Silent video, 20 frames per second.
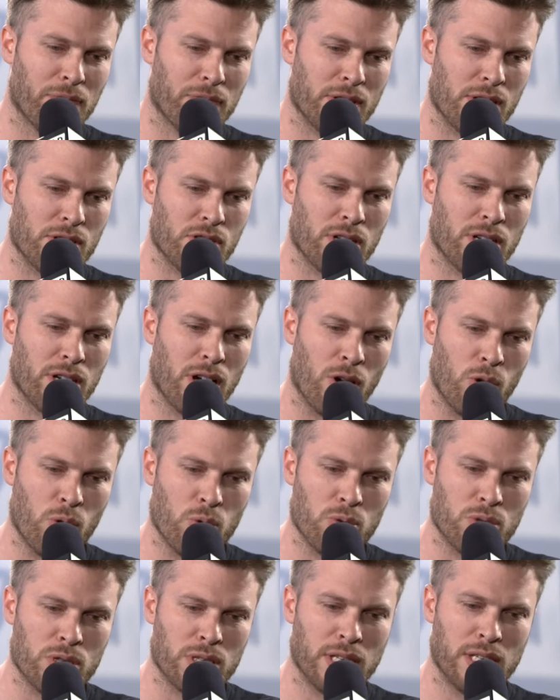there's an
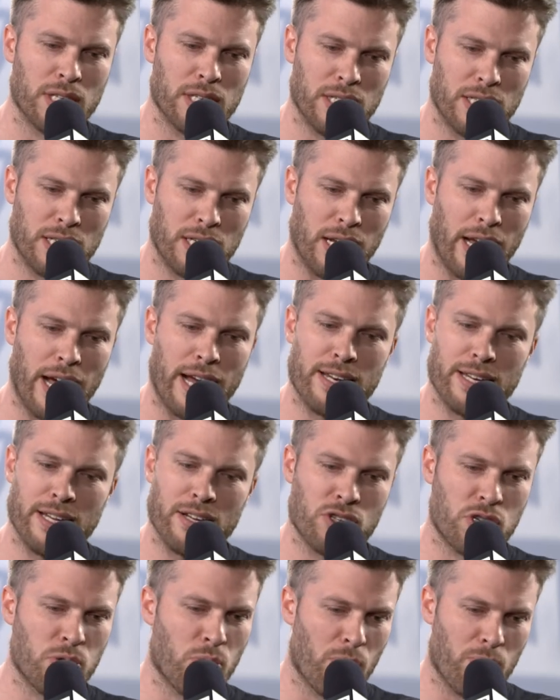old lady,
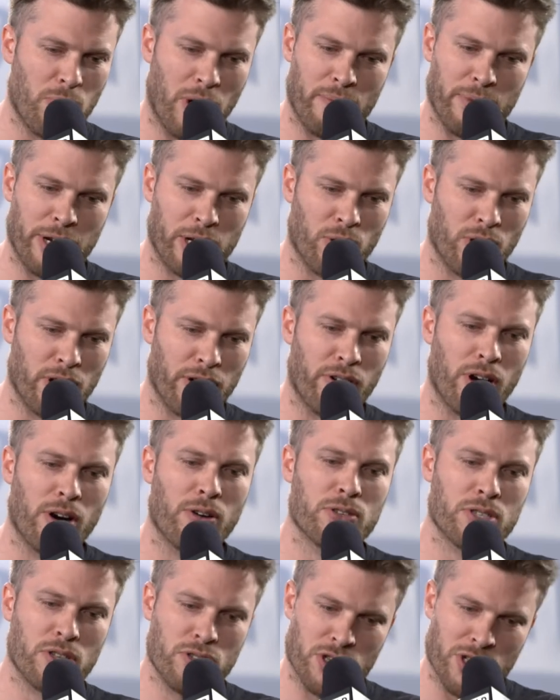and she wouldn't mind me calling her
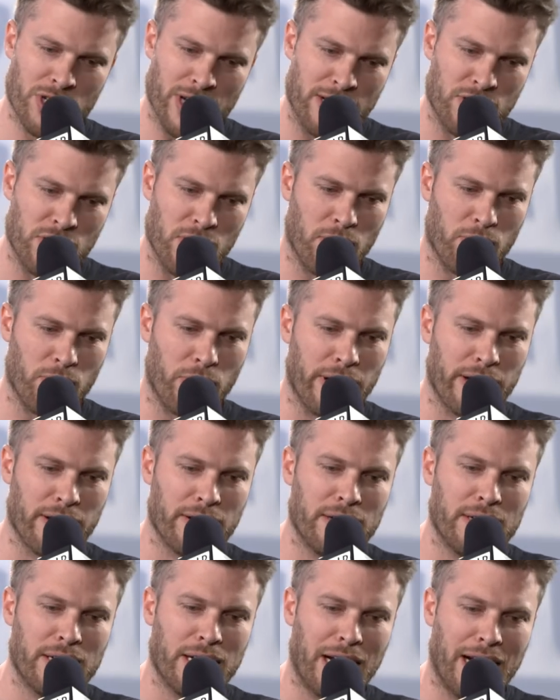old because she's 83,
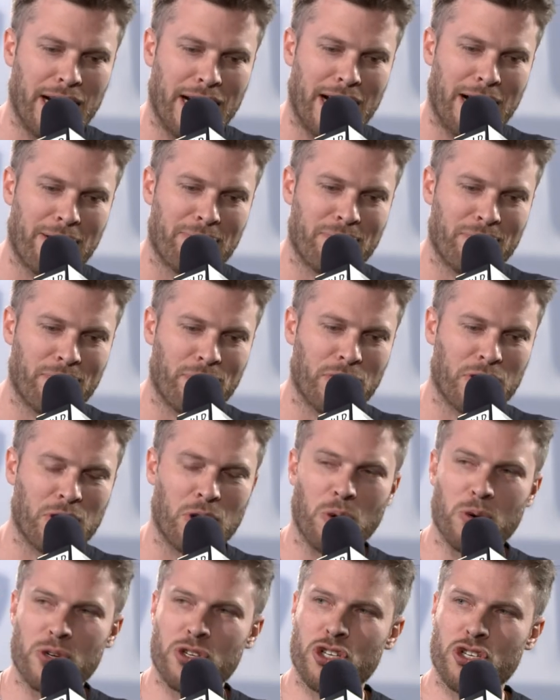
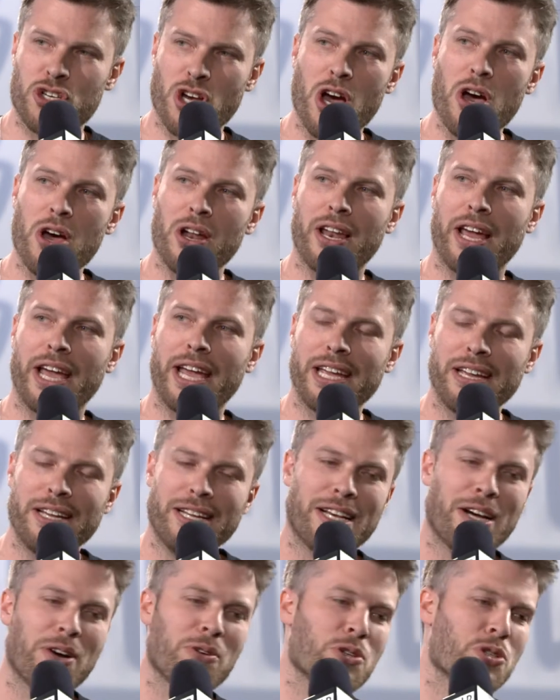called Shirley,
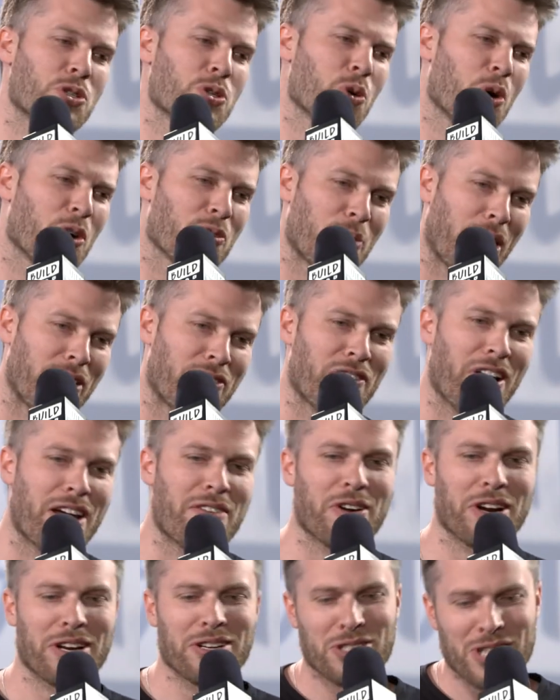who is sort of my
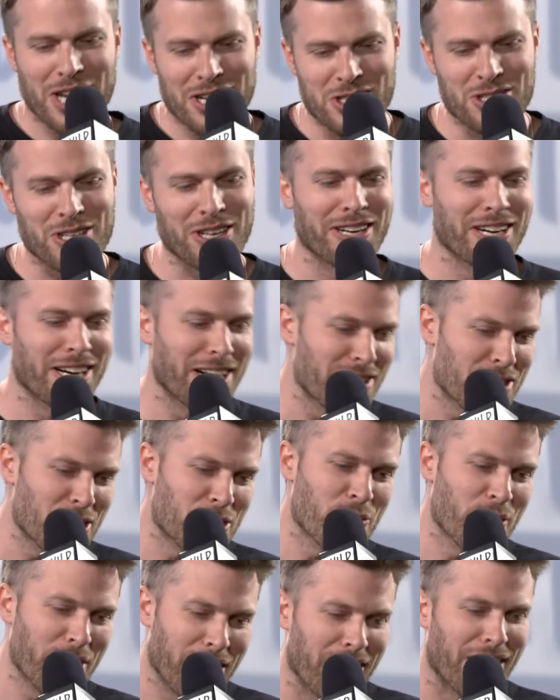favourite contestant, and I
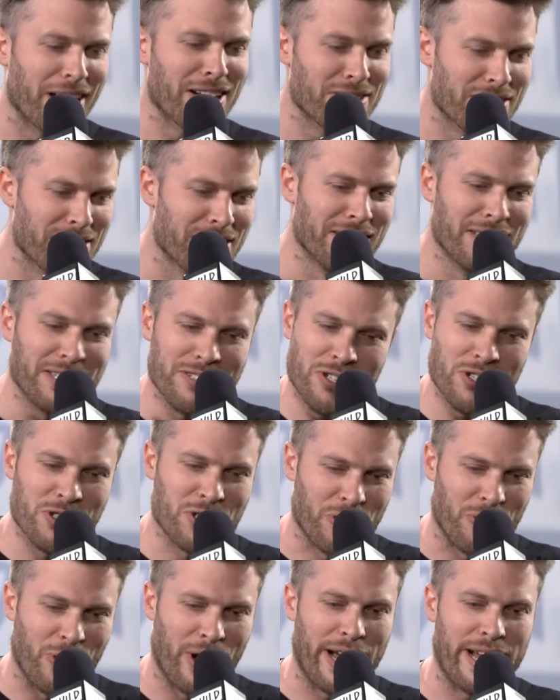just really liked. She's
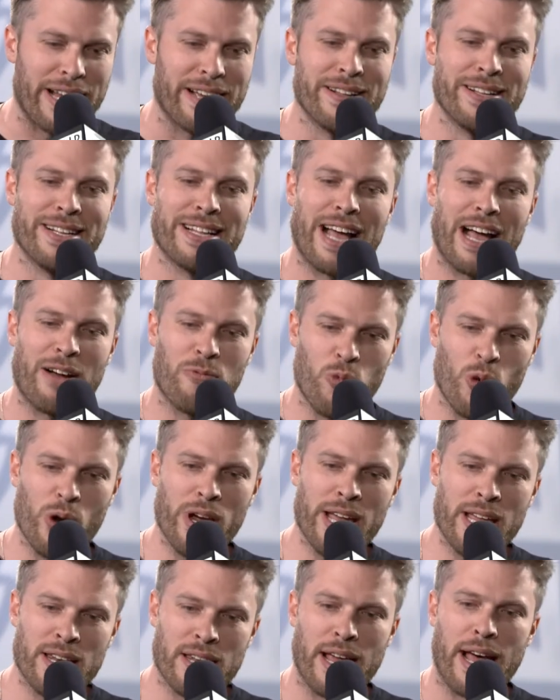great. And
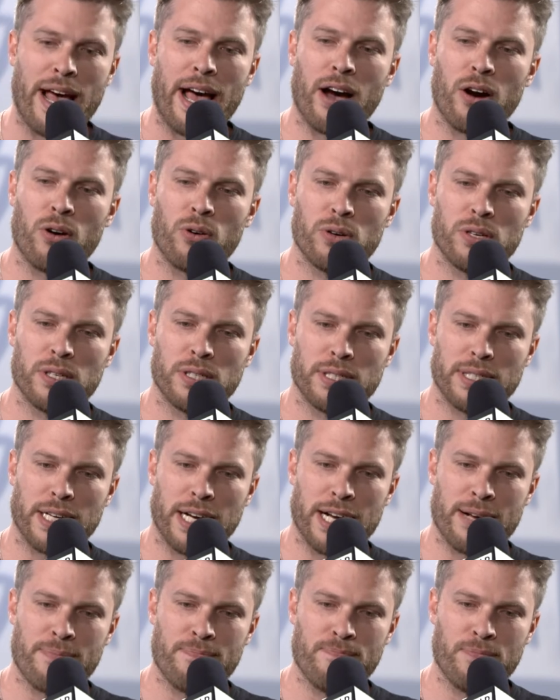we're now
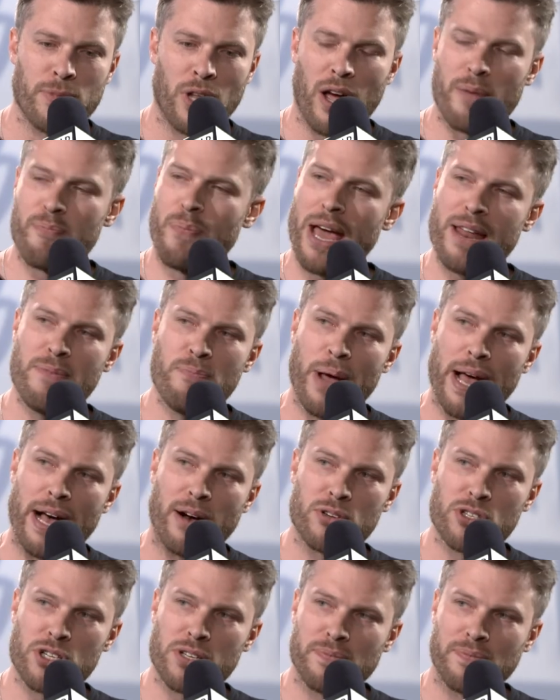like pen
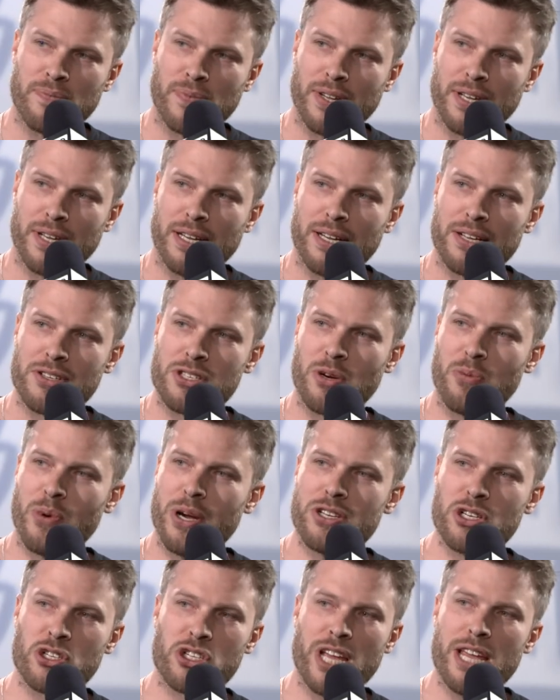pals. So
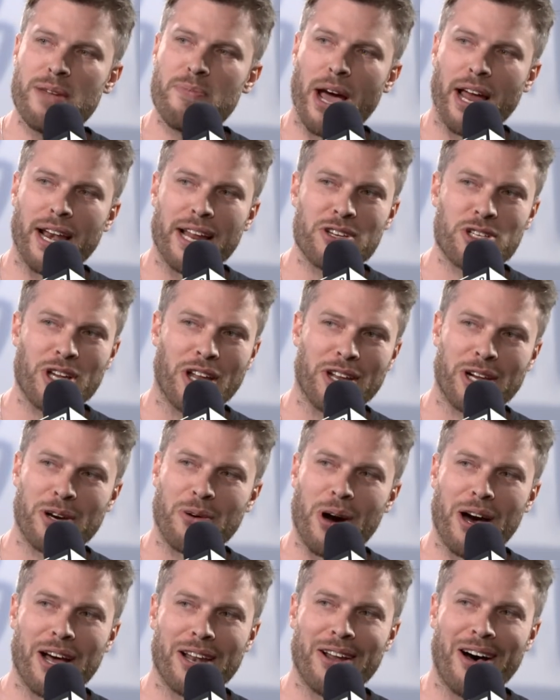we just email each other
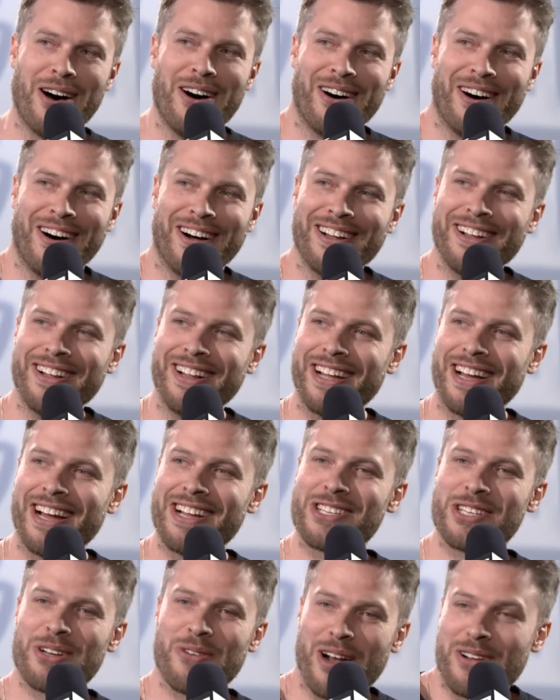quite a lot.
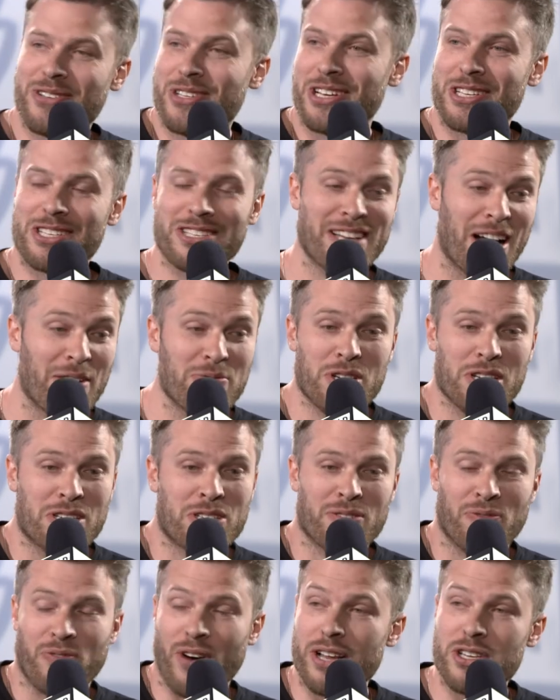And so I'm
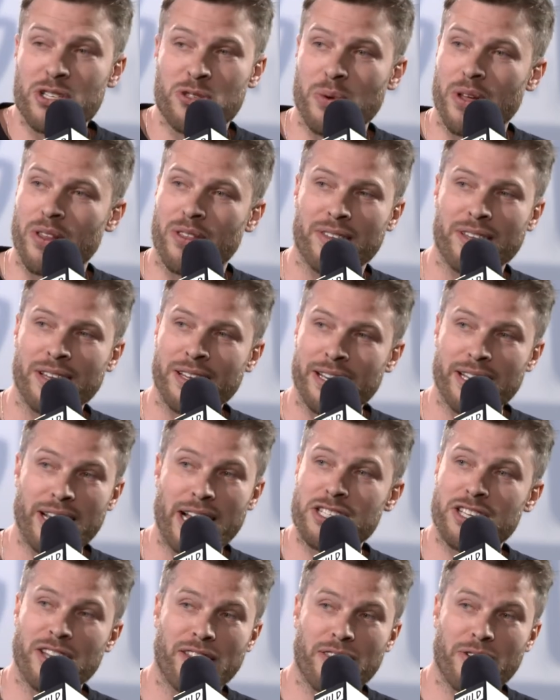just friends with an
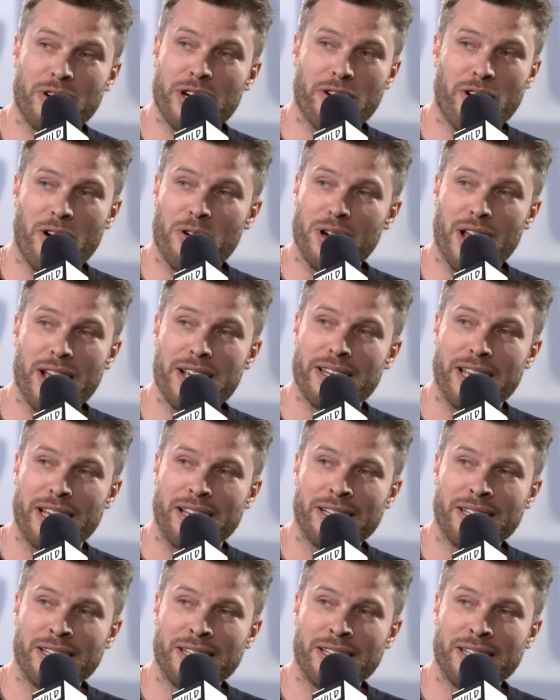83-year-old lady.